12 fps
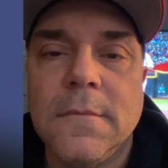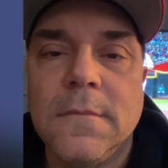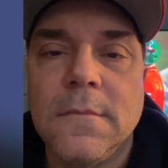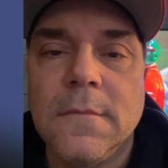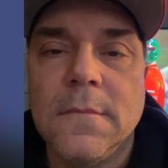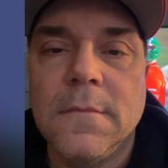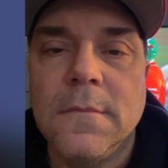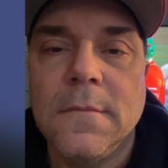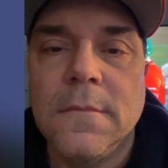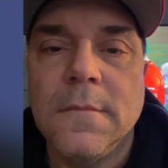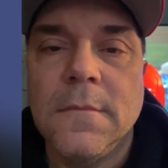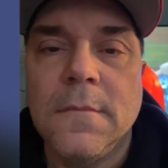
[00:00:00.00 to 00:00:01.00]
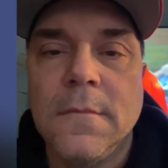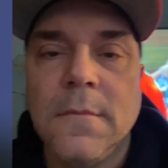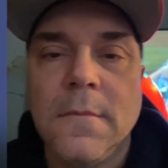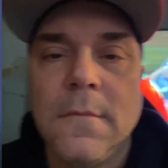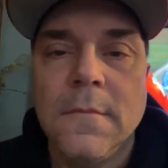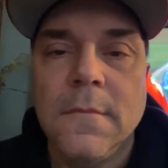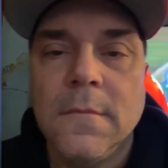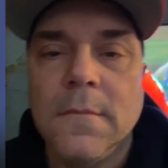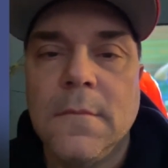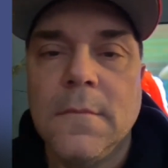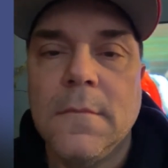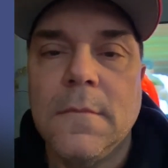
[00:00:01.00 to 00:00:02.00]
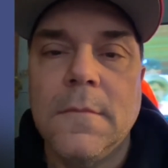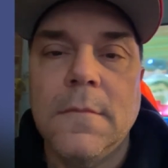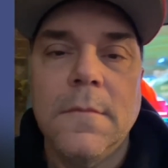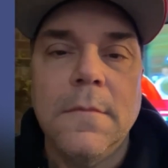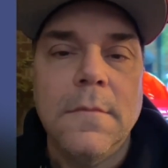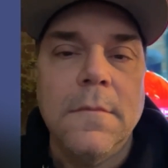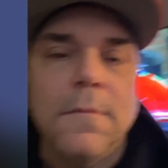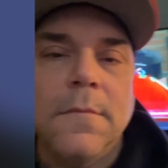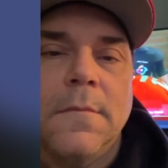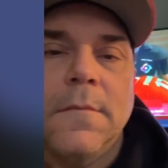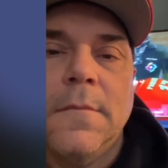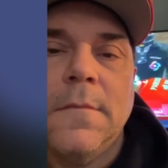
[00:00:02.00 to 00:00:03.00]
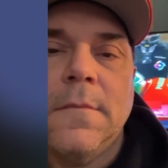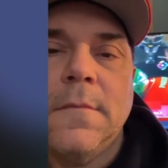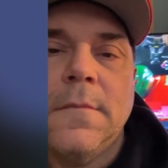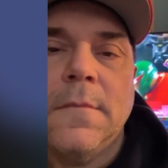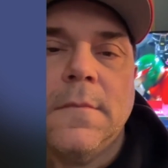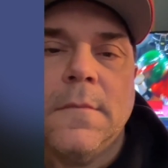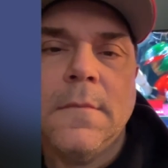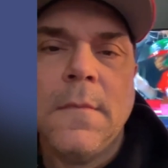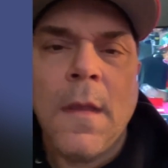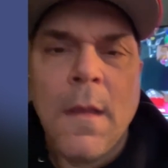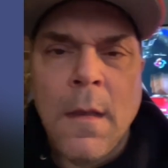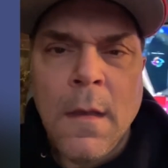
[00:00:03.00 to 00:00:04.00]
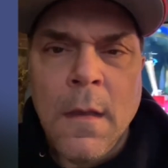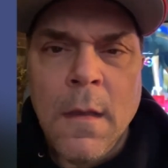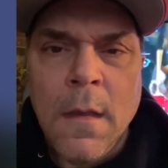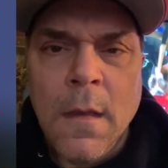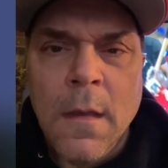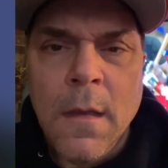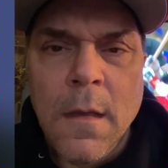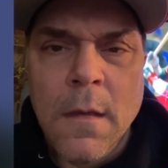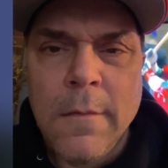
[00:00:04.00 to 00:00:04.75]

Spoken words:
[no speech]